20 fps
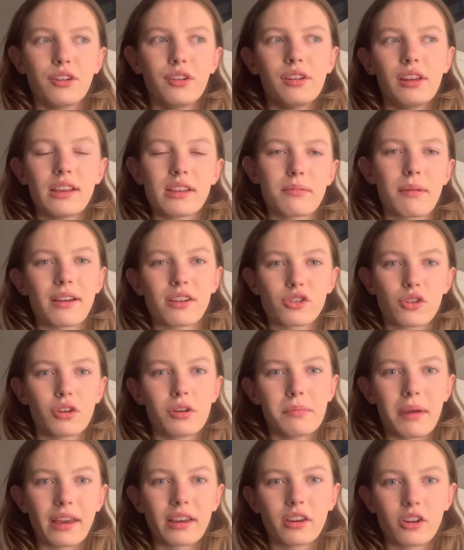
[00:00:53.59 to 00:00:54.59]
You need to make sure
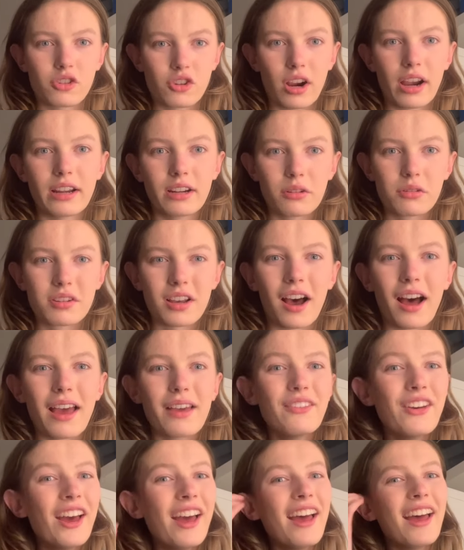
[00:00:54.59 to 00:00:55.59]
you make your train on
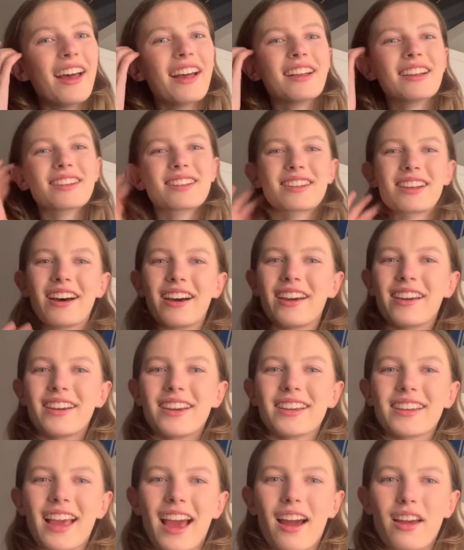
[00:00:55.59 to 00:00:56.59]
time. So
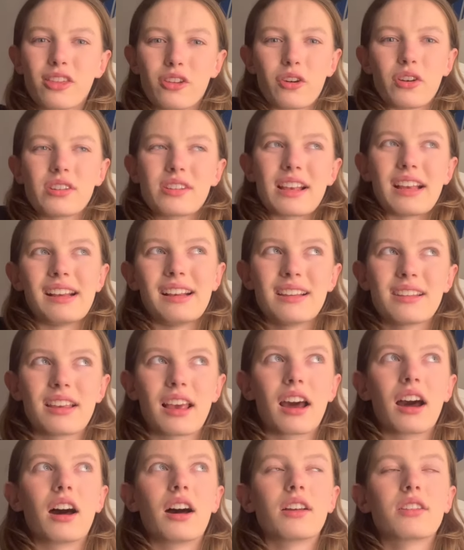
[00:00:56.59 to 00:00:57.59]
yeah, I thought it was
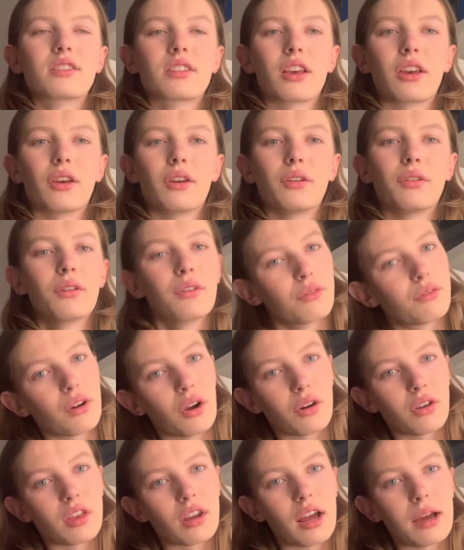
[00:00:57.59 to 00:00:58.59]
easier to
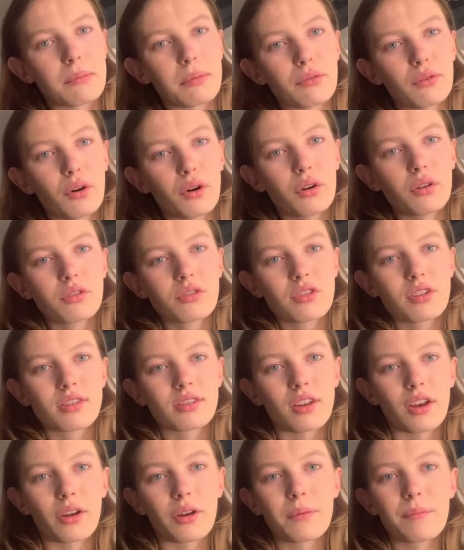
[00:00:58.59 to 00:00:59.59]
vlog the night before, just
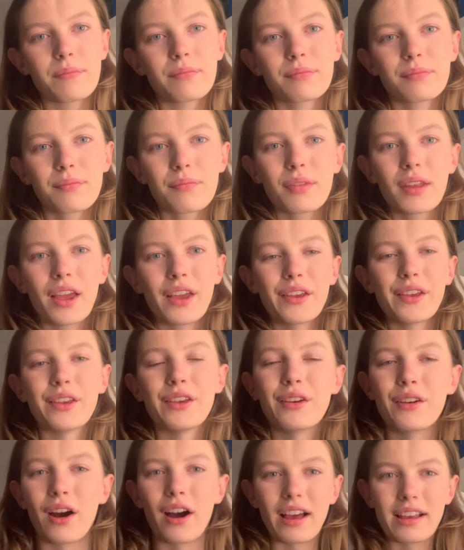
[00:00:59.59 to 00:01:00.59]
so
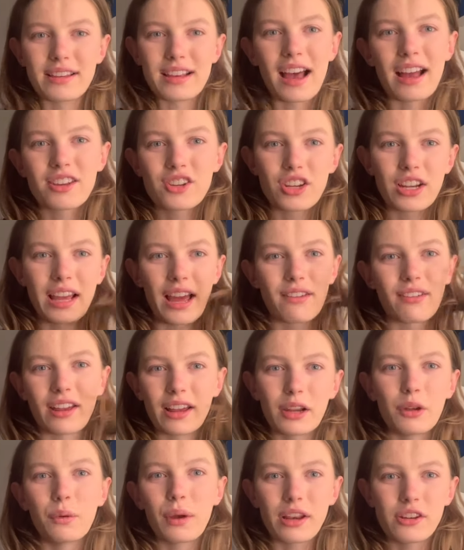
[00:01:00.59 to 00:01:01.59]
you guys actually have
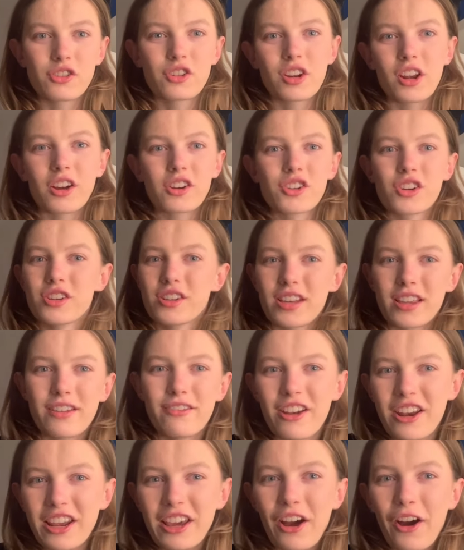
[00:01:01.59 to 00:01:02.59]
like a little introduction to the
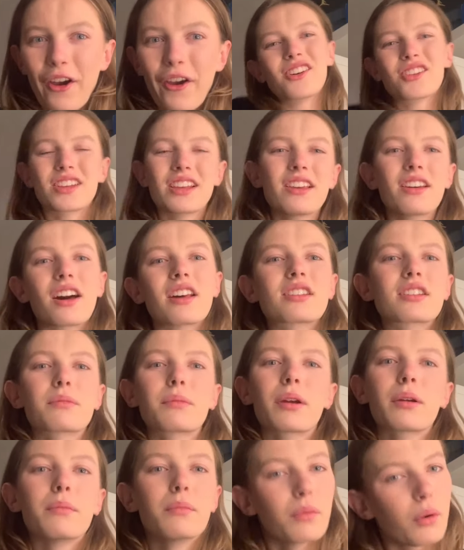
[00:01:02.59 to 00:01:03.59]
video. I'll see you guys
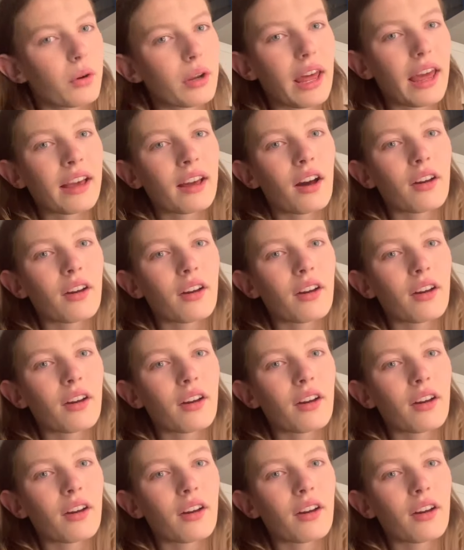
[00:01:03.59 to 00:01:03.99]
tomorrow morning.